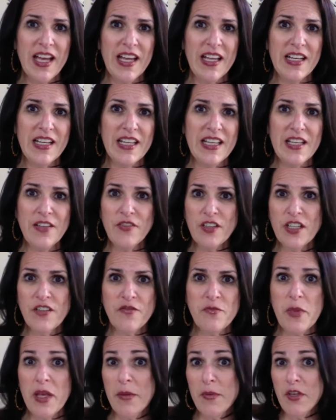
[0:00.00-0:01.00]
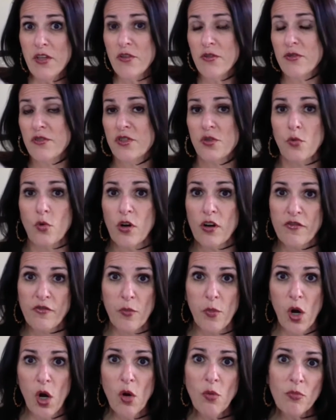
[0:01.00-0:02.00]
And even if maybe you used to work
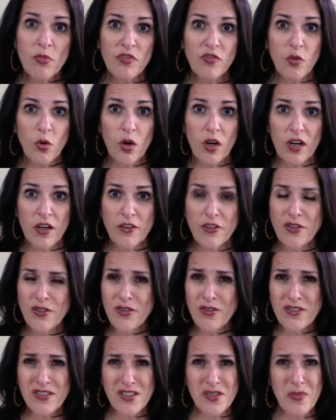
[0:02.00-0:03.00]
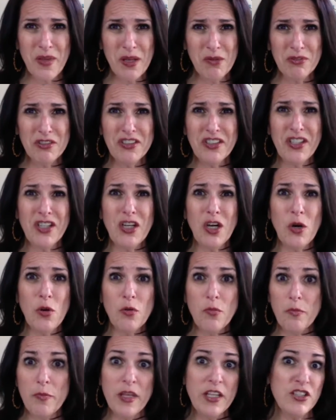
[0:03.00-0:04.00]
from home before, you used to be able to
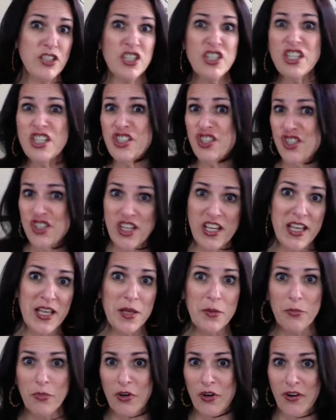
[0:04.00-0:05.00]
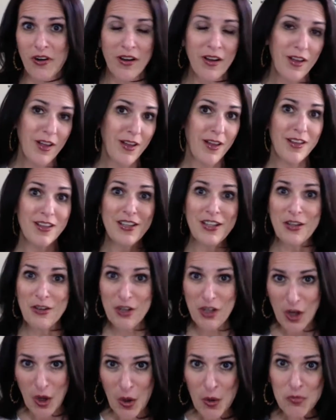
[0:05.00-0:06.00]
go to the gym or you
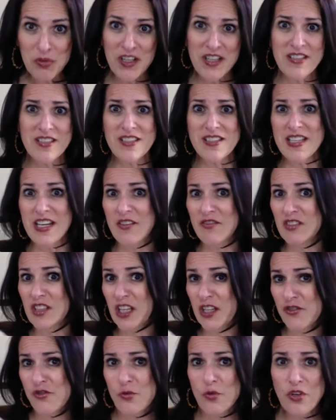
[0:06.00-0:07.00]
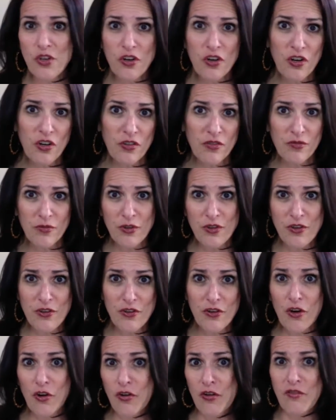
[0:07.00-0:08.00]
know go places, have lunch with your with
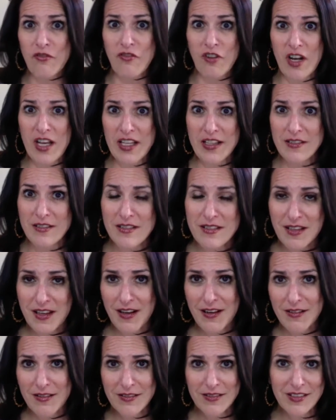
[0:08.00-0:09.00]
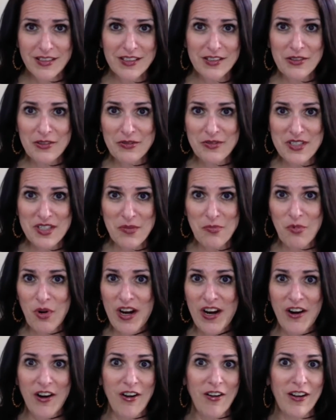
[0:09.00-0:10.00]
your girlfriends out you know
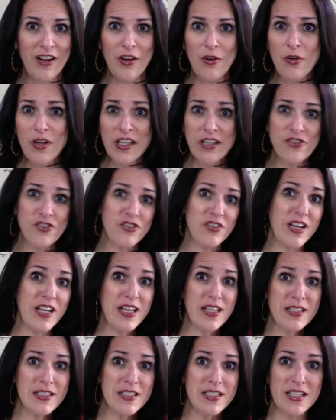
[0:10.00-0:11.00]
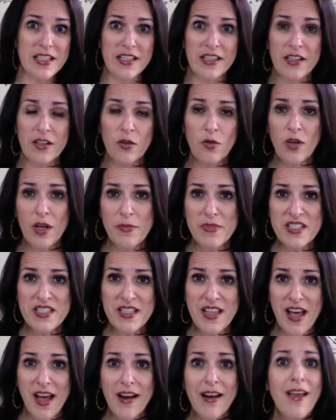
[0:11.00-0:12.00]
somewhere, go get your nails done. Oh, I
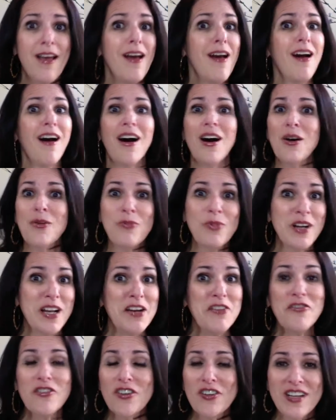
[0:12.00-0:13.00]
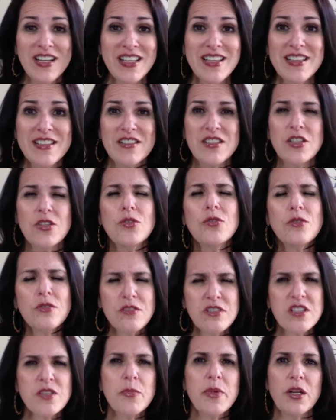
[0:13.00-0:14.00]
miss that. Uh, whatever it is, you
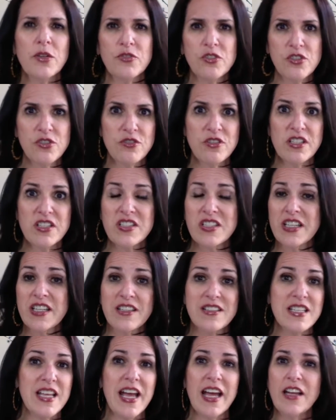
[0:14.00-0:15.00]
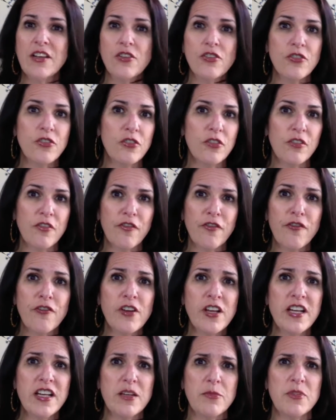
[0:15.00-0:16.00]
used to be able to do these things, and your
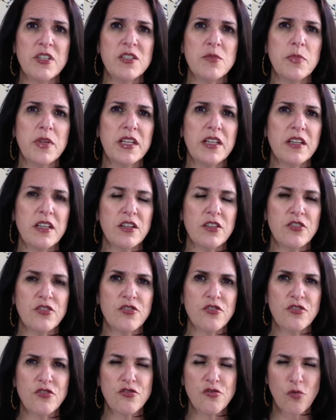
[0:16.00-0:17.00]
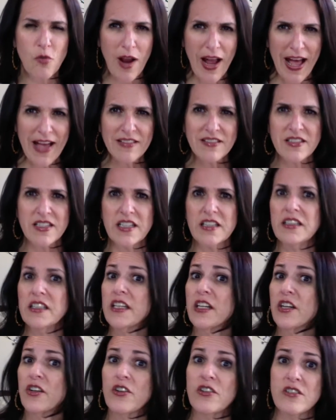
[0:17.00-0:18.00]
freedom has been
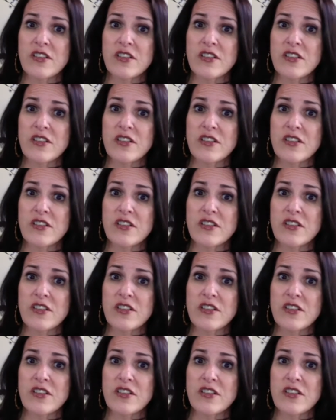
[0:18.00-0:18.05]
drastically